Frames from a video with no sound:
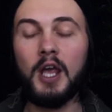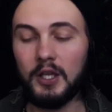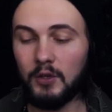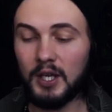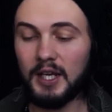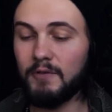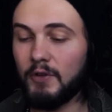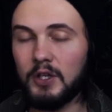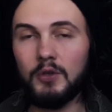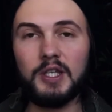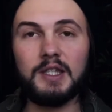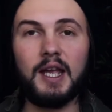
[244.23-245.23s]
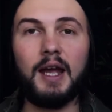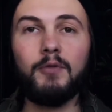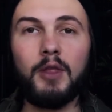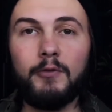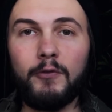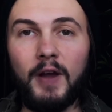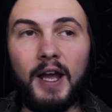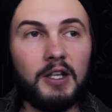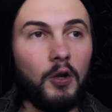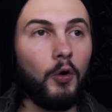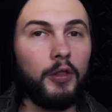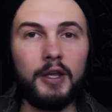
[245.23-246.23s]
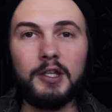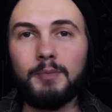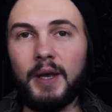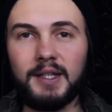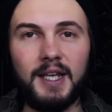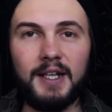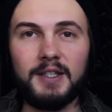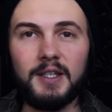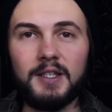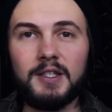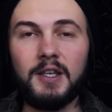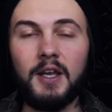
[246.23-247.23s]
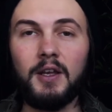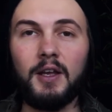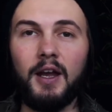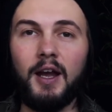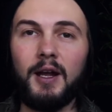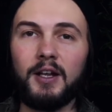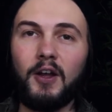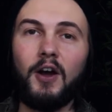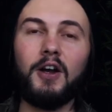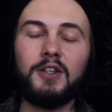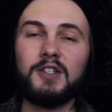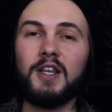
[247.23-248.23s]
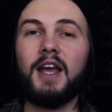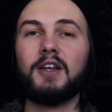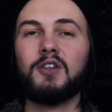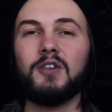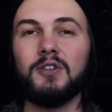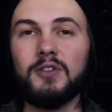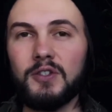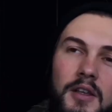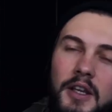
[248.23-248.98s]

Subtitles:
You can even use it to have them find other spectators' card selections.